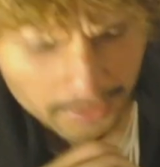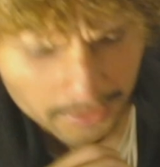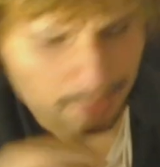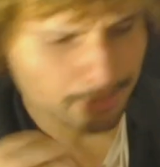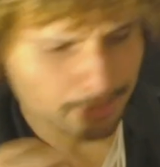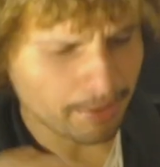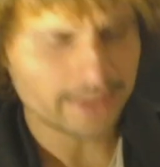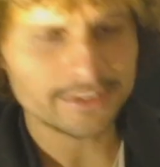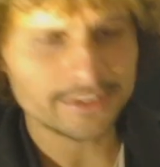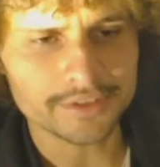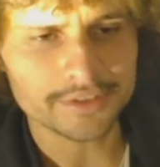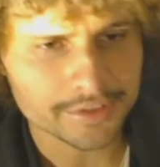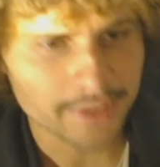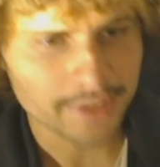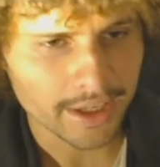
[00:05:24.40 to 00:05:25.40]
Pensive
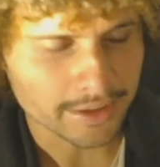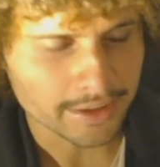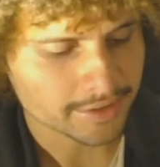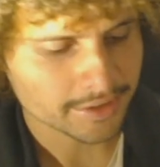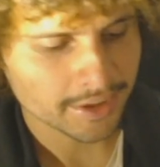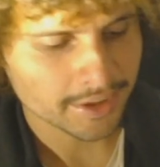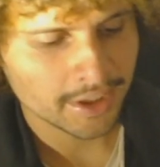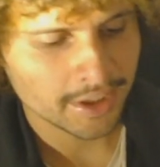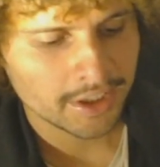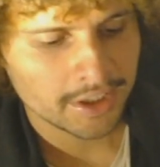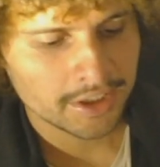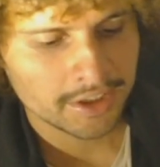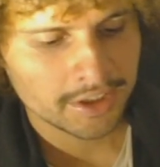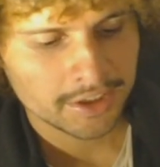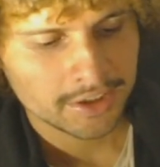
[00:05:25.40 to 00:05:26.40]
states,
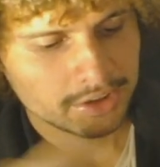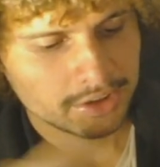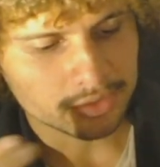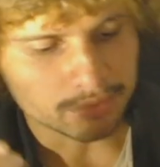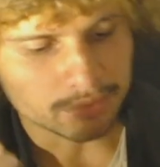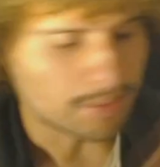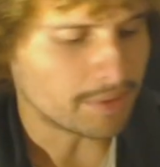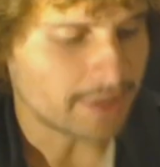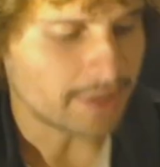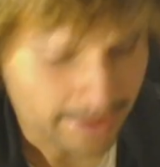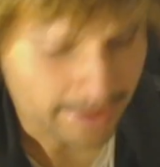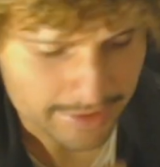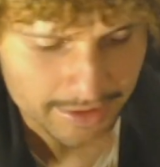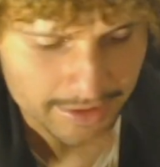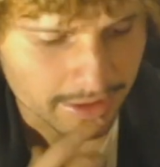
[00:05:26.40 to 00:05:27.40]

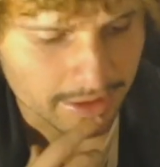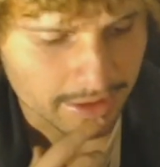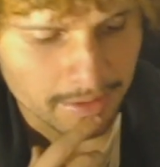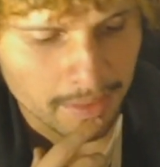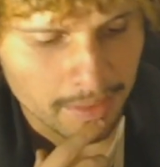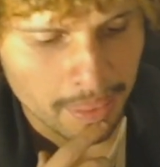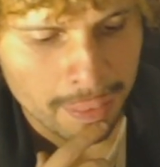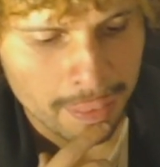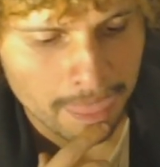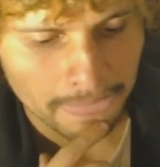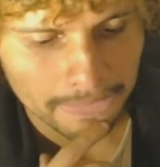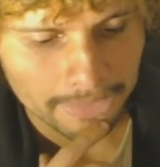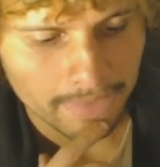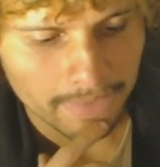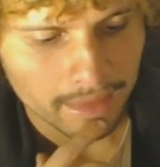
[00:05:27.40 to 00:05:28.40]
reminiscing,
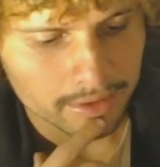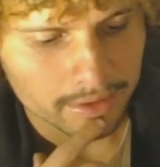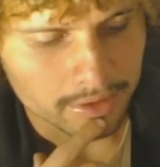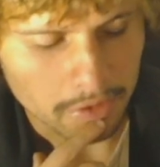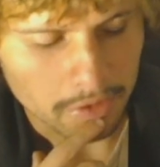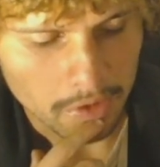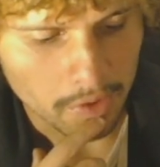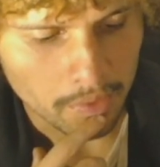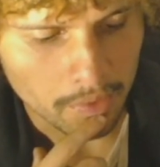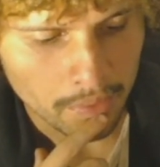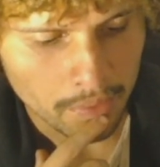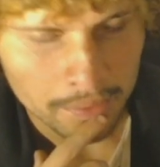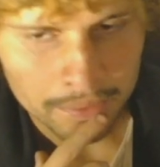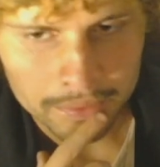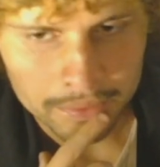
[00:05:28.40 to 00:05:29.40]
you know,
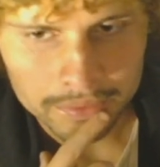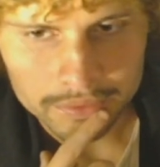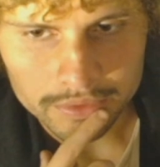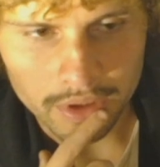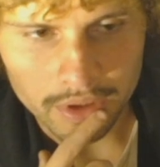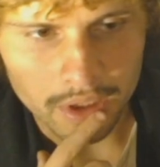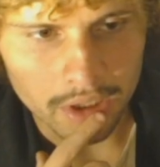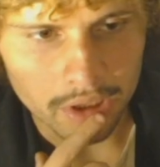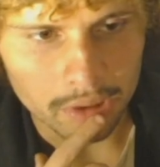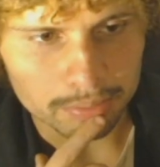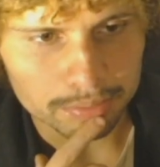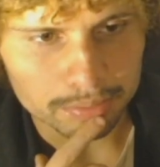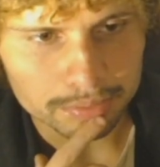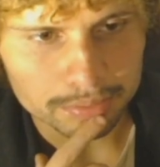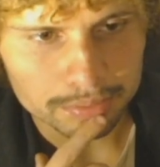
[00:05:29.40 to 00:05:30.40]

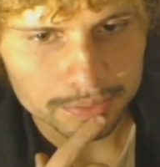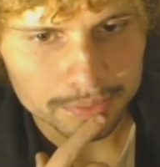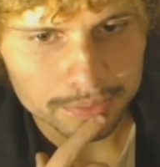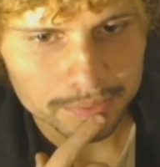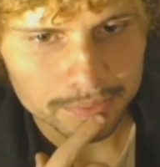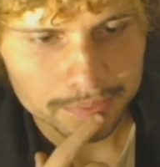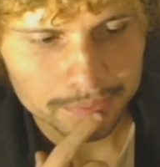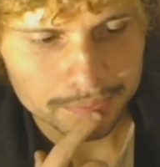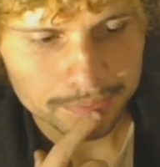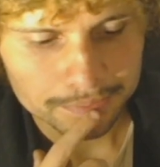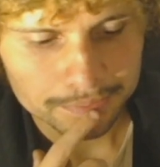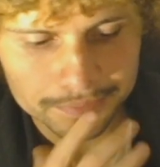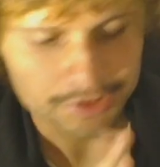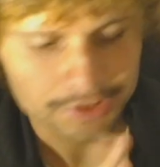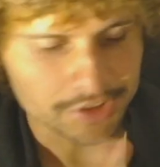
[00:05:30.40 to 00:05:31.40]
um,
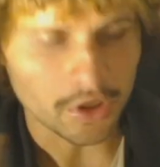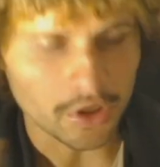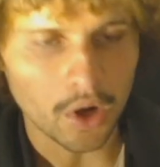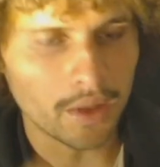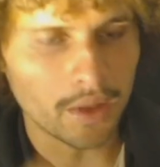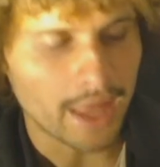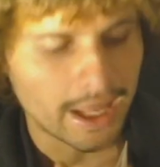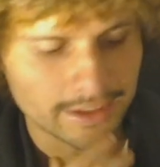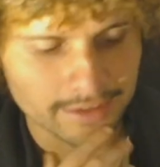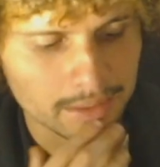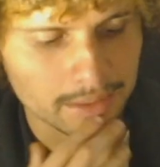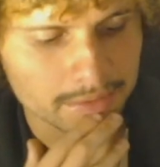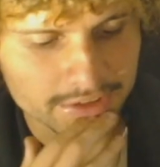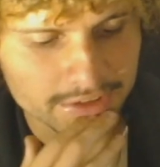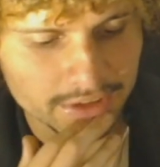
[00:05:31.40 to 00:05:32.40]
just all that
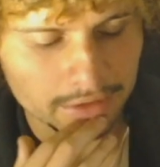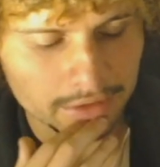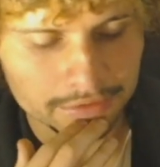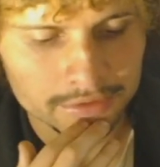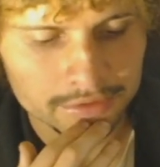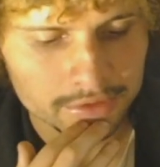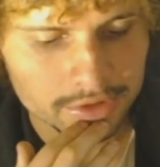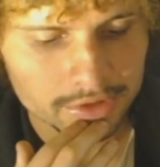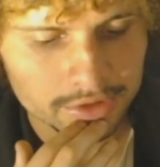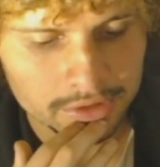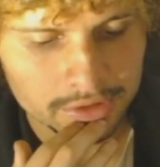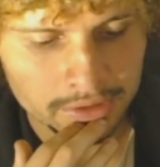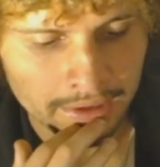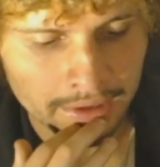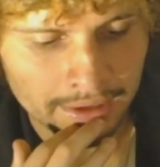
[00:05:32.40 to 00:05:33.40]
type of stuff.
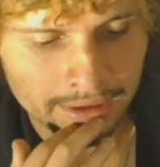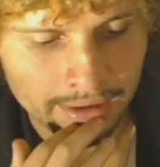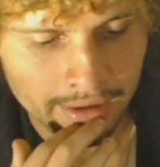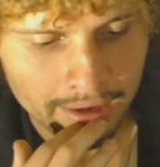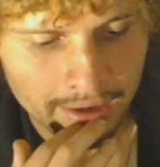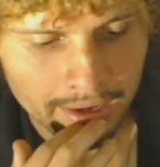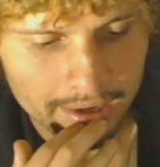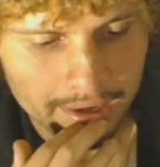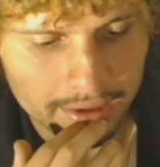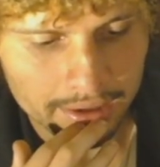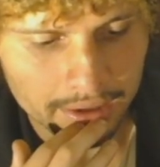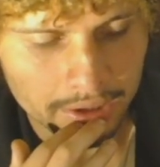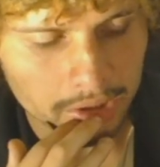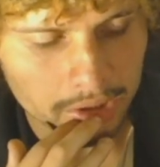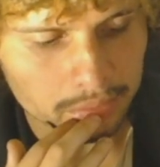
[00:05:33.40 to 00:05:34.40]

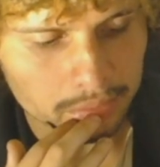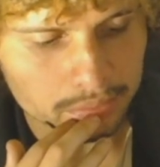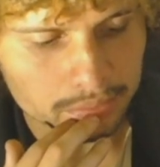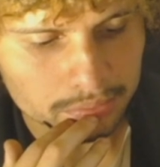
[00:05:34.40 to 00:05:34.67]
Um,